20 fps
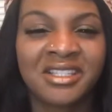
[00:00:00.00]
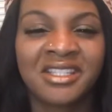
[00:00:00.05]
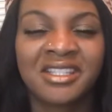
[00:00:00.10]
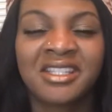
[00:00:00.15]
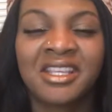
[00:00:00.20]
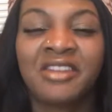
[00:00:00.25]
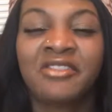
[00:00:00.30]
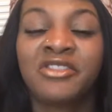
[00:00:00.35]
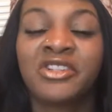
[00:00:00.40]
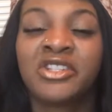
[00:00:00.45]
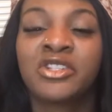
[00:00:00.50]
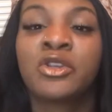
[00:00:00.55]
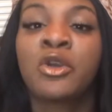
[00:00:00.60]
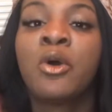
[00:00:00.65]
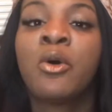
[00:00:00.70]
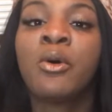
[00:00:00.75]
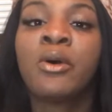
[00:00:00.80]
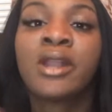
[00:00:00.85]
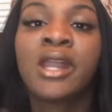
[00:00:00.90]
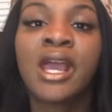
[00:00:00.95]
Instead of just
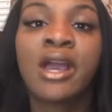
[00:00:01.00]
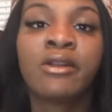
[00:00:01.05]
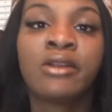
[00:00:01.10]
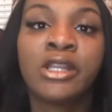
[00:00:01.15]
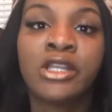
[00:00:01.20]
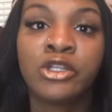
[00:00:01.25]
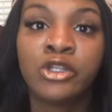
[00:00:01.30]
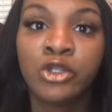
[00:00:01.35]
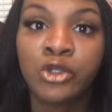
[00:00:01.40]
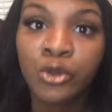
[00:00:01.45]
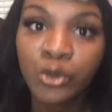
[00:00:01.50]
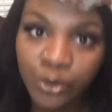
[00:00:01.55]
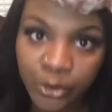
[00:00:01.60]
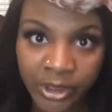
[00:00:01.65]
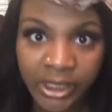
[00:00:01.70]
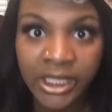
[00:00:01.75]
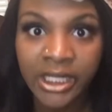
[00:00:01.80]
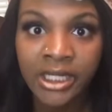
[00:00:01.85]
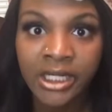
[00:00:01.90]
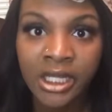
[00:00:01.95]
going out and
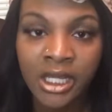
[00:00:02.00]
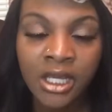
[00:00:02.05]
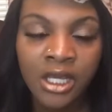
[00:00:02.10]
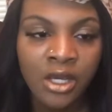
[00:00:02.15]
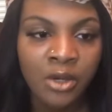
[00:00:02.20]
doing it,